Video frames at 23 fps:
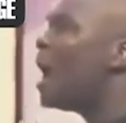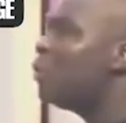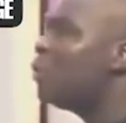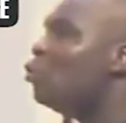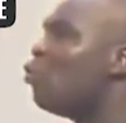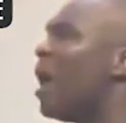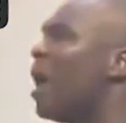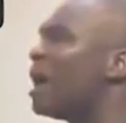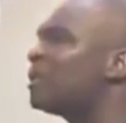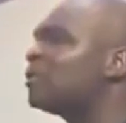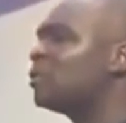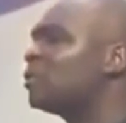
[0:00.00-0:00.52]
one
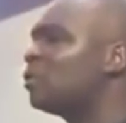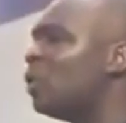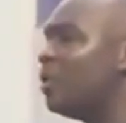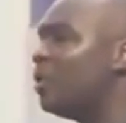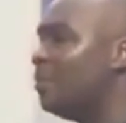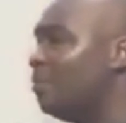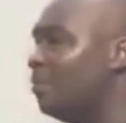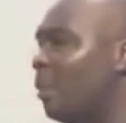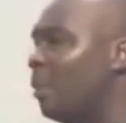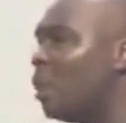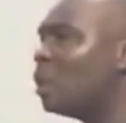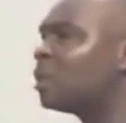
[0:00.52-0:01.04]
who has
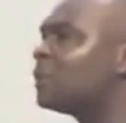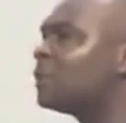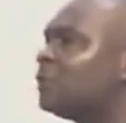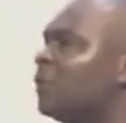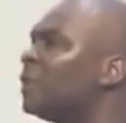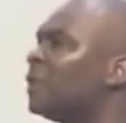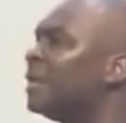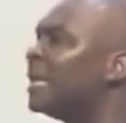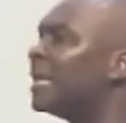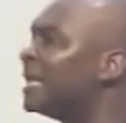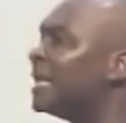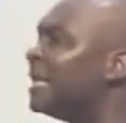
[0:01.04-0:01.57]
done much
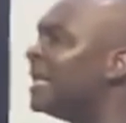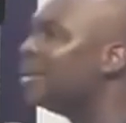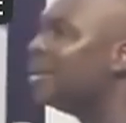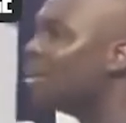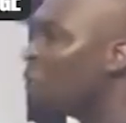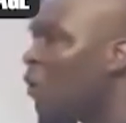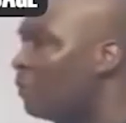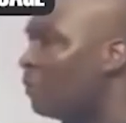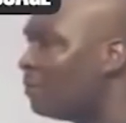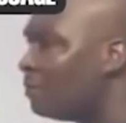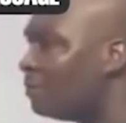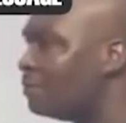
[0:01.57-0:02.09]
for the
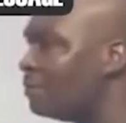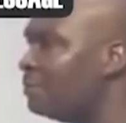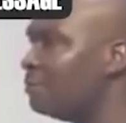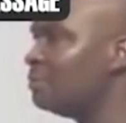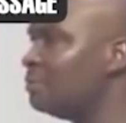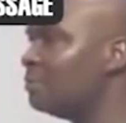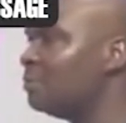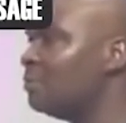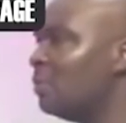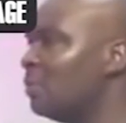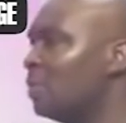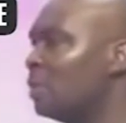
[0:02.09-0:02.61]
kingdom
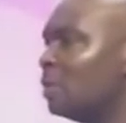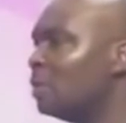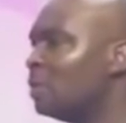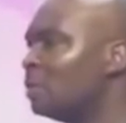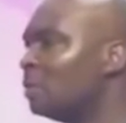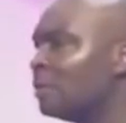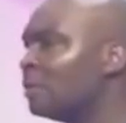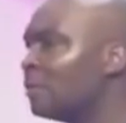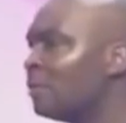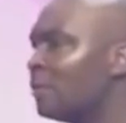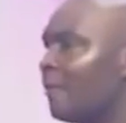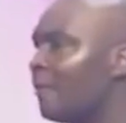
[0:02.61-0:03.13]

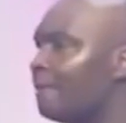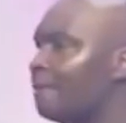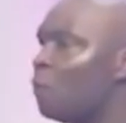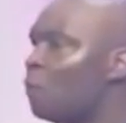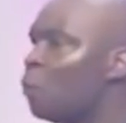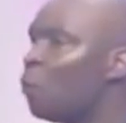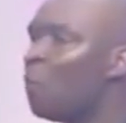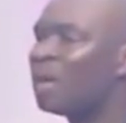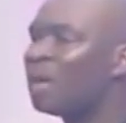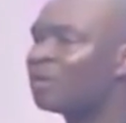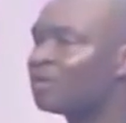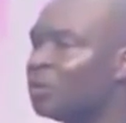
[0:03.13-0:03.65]

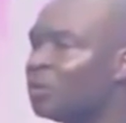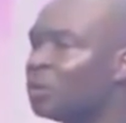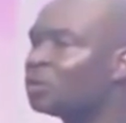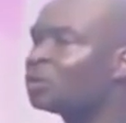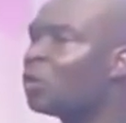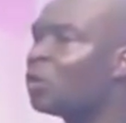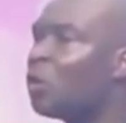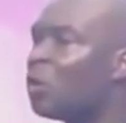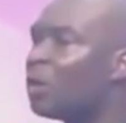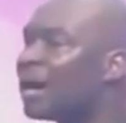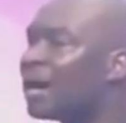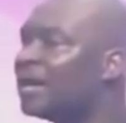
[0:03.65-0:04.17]
who has
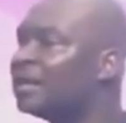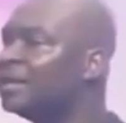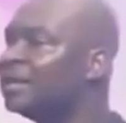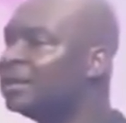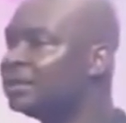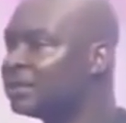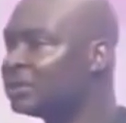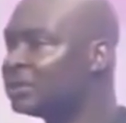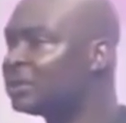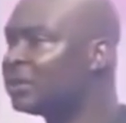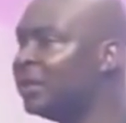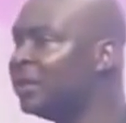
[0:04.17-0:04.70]
not conquered
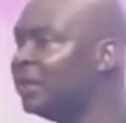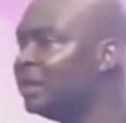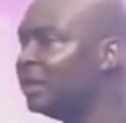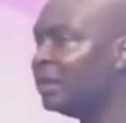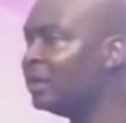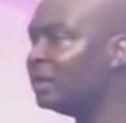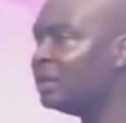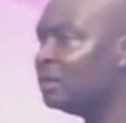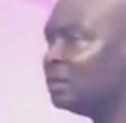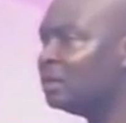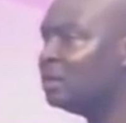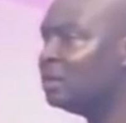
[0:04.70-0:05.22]
these 3